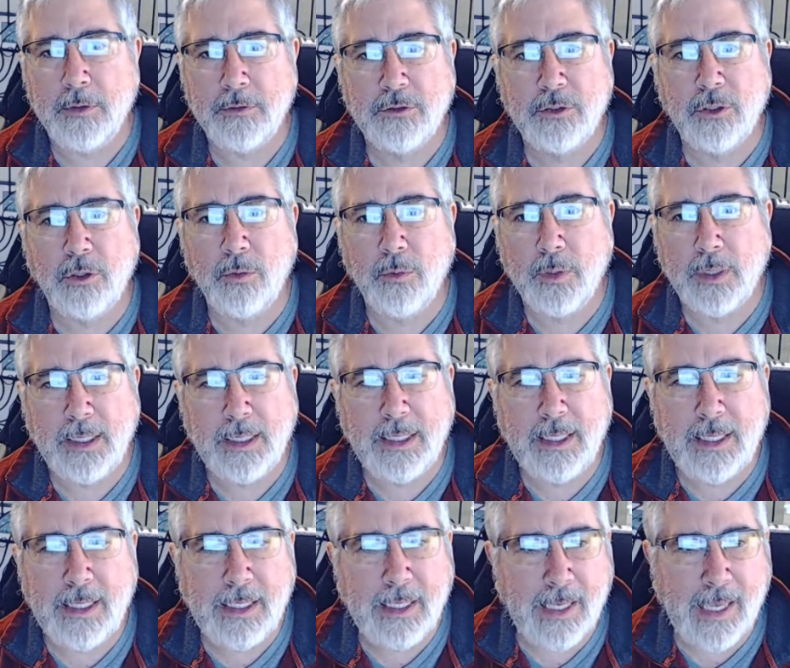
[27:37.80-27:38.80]
So
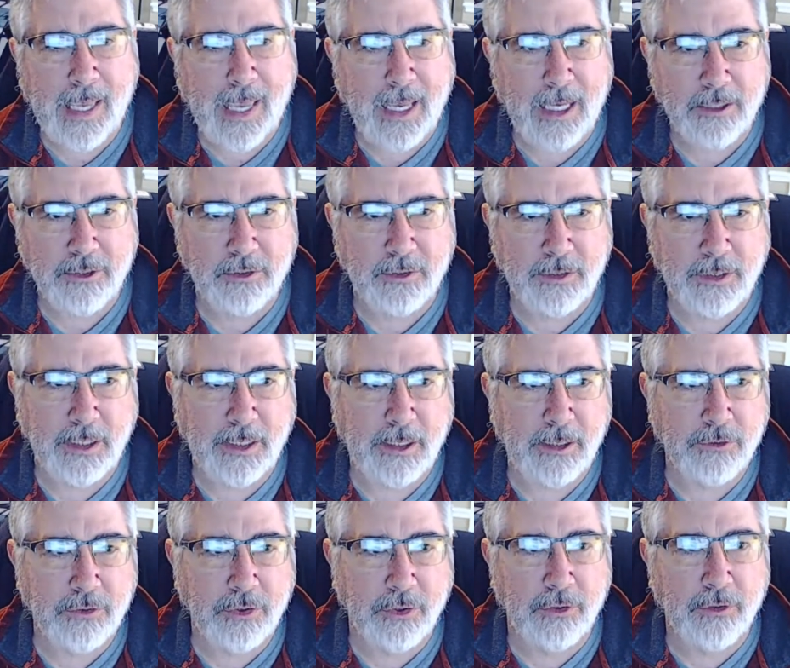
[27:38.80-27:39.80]
he
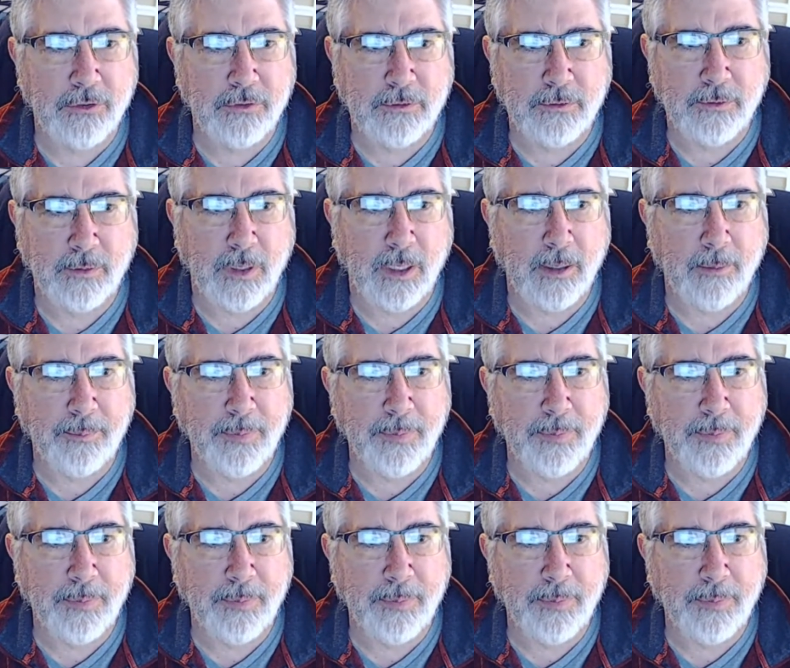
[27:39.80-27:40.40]
actually turns